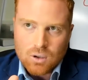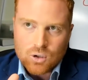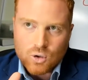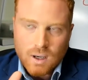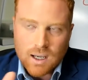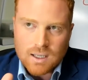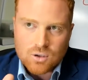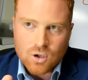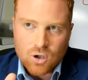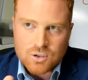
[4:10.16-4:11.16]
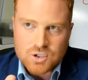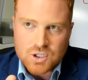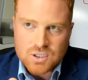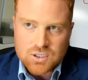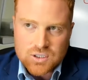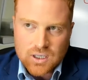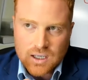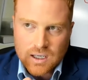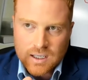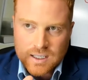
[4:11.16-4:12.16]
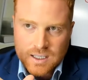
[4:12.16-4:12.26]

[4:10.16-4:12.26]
your unconscious uh,